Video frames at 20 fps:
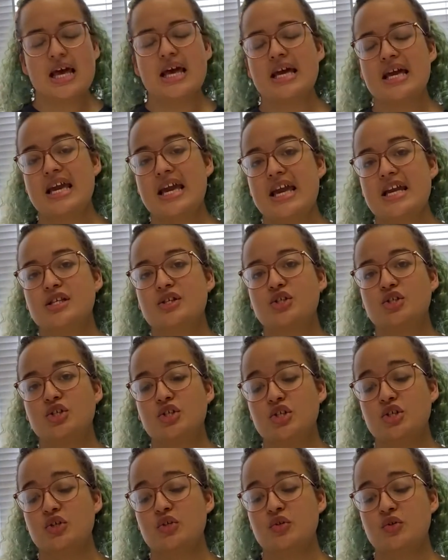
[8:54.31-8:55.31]
is
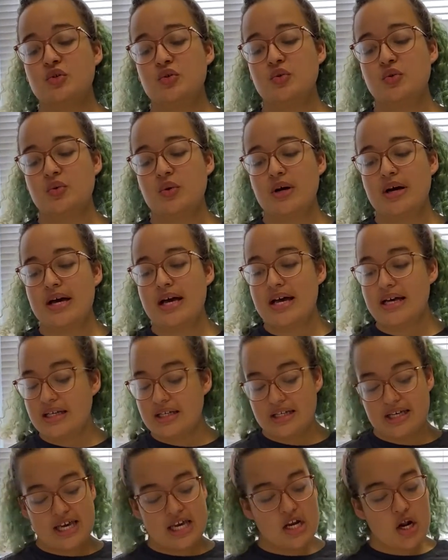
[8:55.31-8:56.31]
to
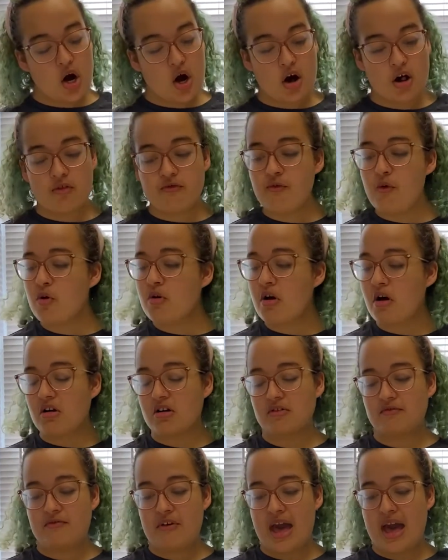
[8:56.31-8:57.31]
get all 4
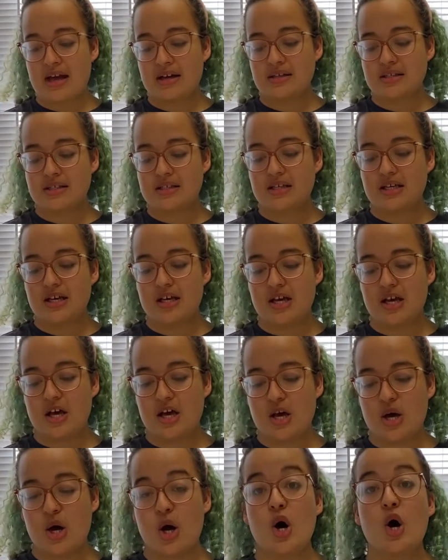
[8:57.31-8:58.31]
artifacts
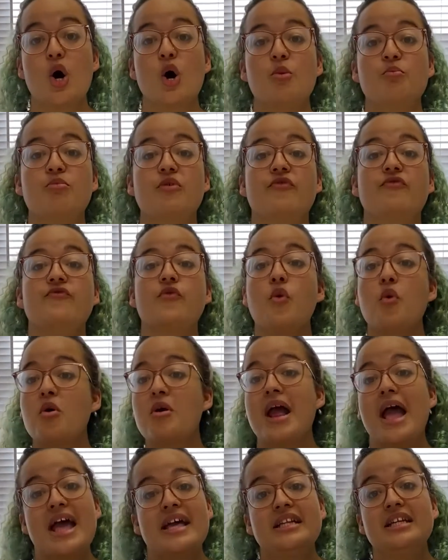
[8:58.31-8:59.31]
before
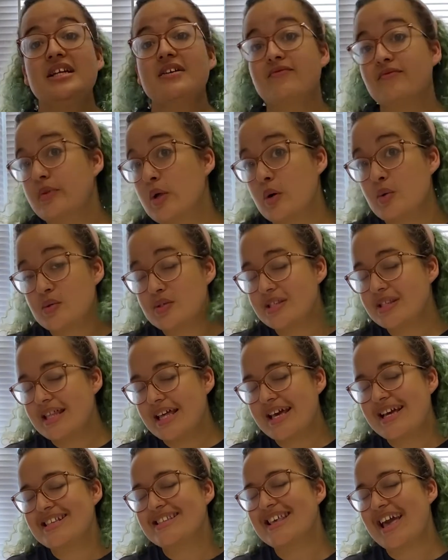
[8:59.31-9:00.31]
any of those
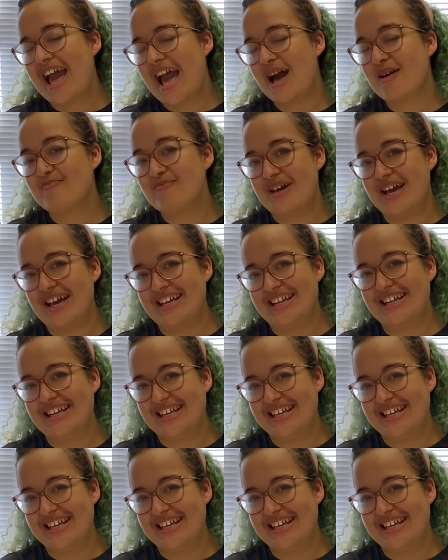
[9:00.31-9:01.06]
things happen,